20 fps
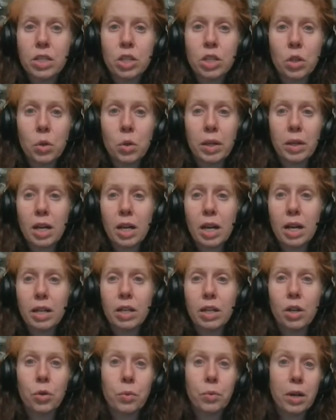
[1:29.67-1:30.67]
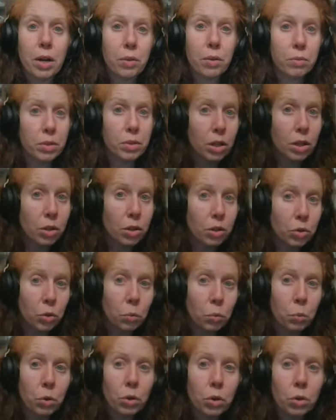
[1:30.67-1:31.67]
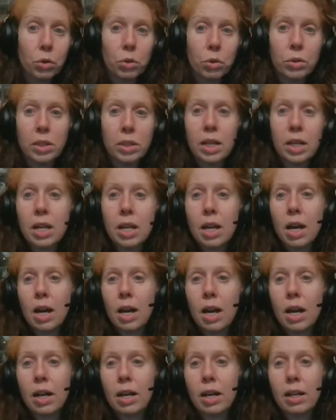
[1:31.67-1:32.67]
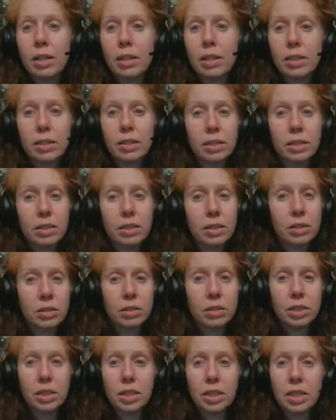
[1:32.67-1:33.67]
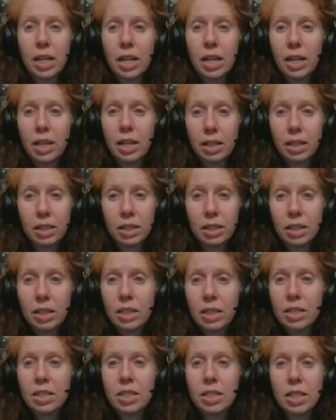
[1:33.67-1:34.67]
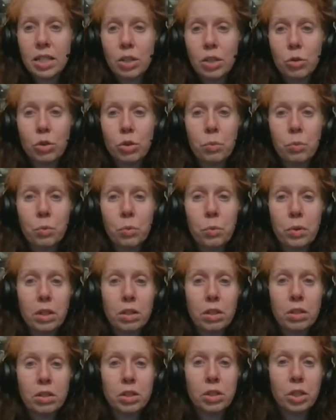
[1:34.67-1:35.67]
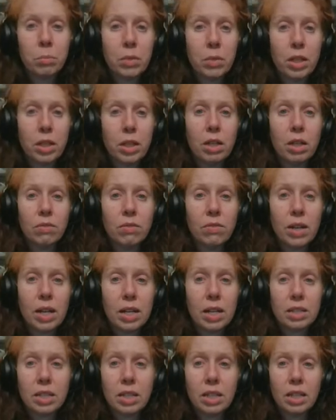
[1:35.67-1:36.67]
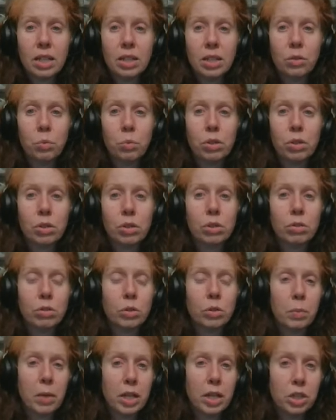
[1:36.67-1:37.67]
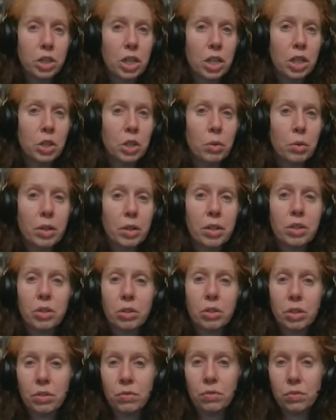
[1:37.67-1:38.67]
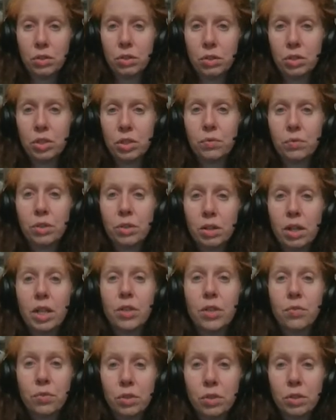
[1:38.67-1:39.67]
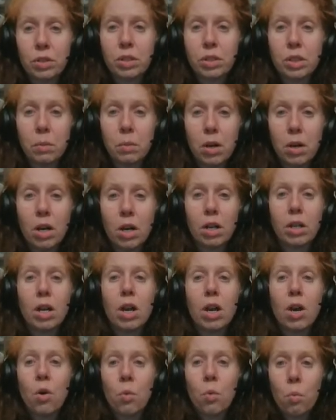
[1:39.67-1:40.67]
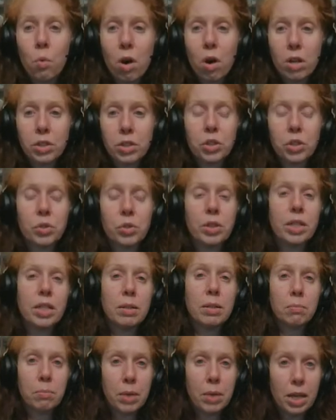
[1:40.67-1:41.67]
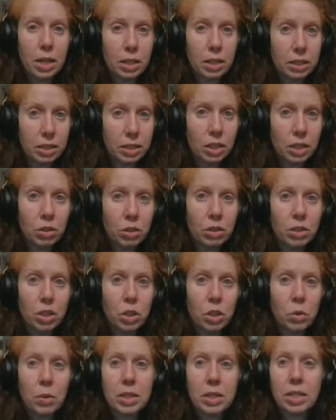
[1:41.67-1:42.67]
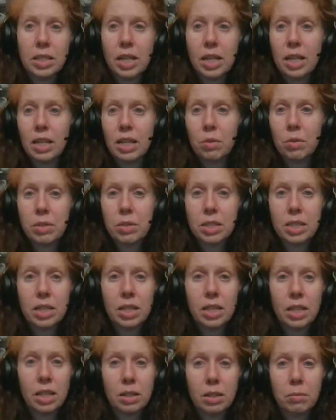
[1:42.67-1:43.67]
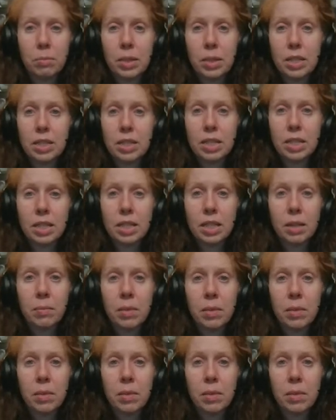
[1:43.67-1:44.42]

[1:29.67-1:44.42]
going on around the world. Uh, today, Citigroup will terminate unvaccinated workers by January thirty-first, for a first among Wall Street banks here in the U S A. That was C N B C.